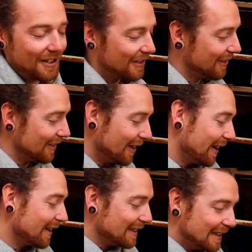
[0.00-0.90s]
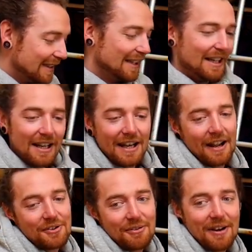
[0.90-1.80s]
you can like
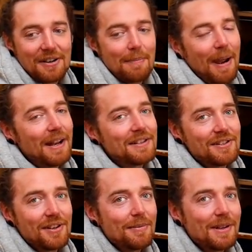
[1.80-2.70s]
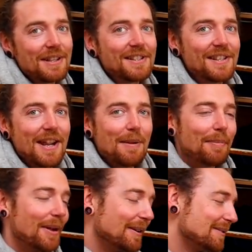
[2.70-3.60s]
lounge around in your pants. Nobody can see,
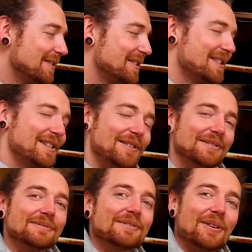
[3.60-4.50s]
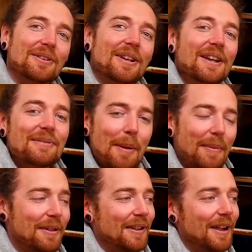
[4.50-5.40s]
but still got like a
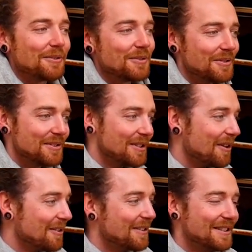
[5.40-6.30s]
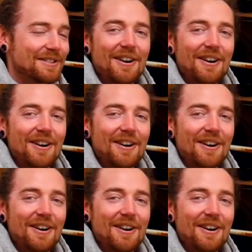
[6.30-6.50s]
bit of the outdoors going on. It's